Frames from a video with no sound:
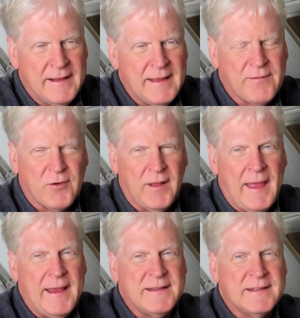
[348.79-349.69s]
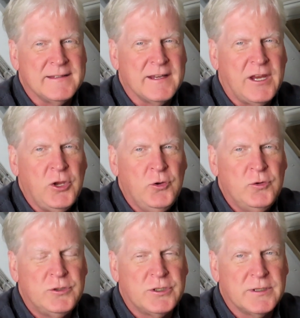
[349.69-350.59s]
The Everglades is a
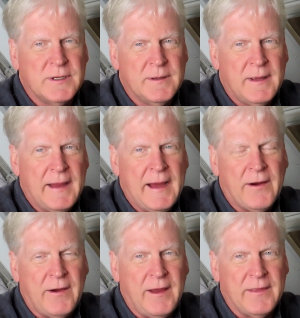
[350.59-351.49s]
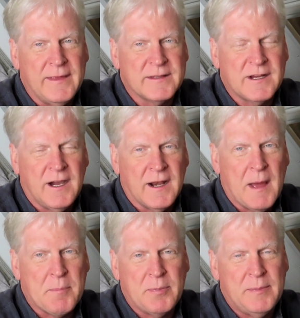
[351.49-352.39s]
huge area that's cut
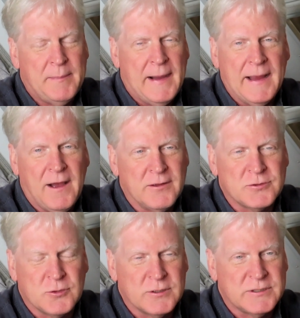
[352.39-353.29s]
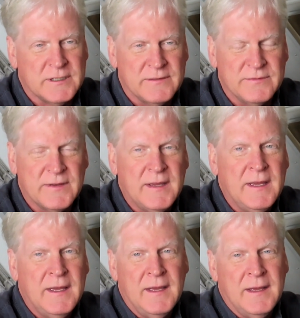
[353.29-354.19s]
up by all sorts of
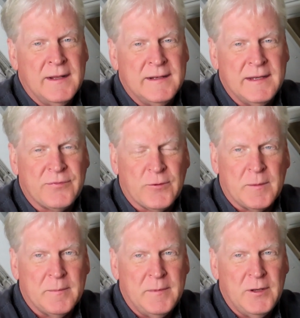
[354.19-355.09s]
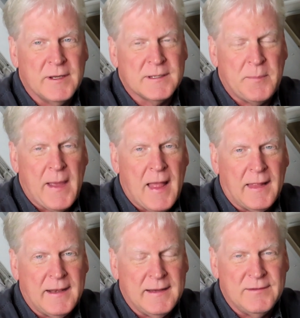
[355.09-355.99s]
different
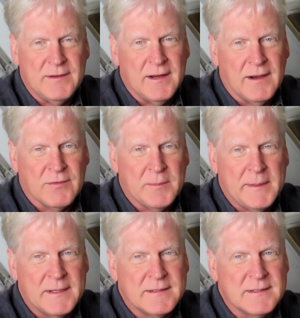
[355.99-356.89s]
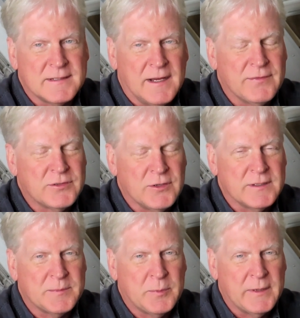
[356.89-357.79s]
municipalities and governments and stuff, so
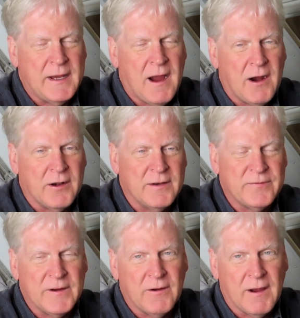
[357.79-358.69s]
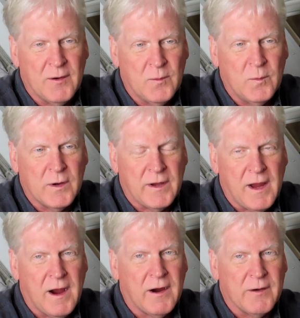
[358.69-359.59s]
it's pretty hard to figure out where
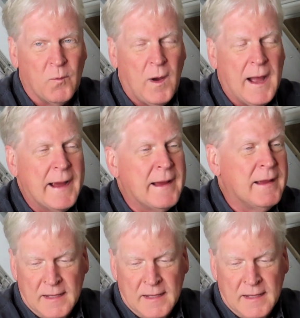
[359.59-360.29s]
you are and why.